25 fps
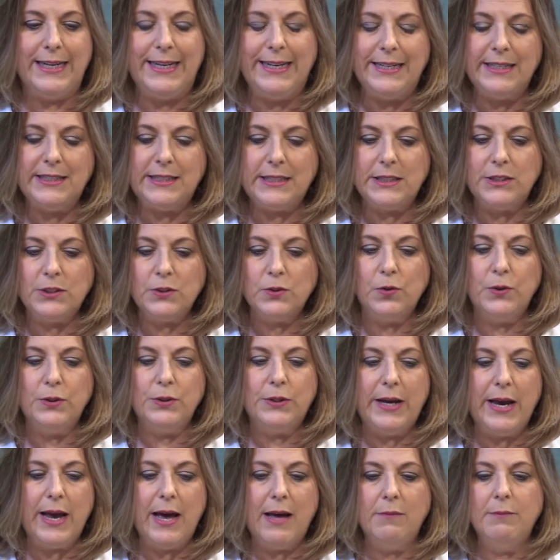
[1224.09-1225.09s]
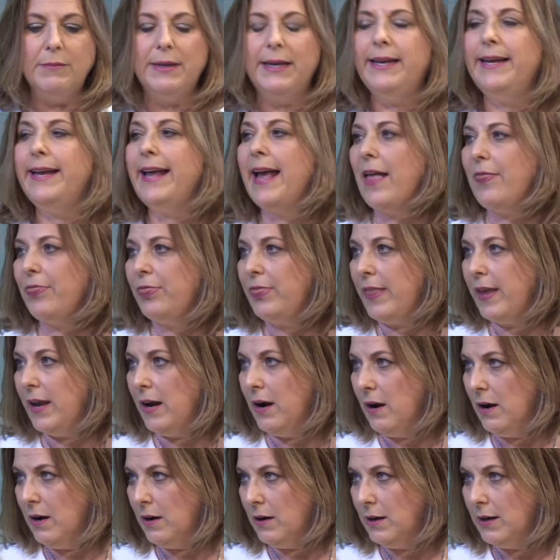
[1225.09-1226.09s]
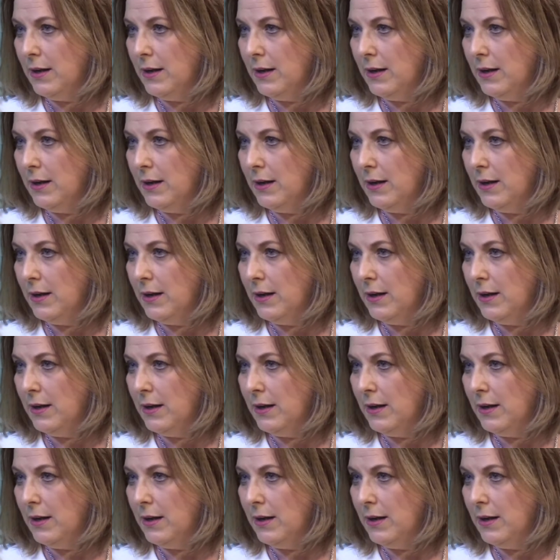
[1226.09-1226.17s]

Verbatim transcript: is this going to help me get there?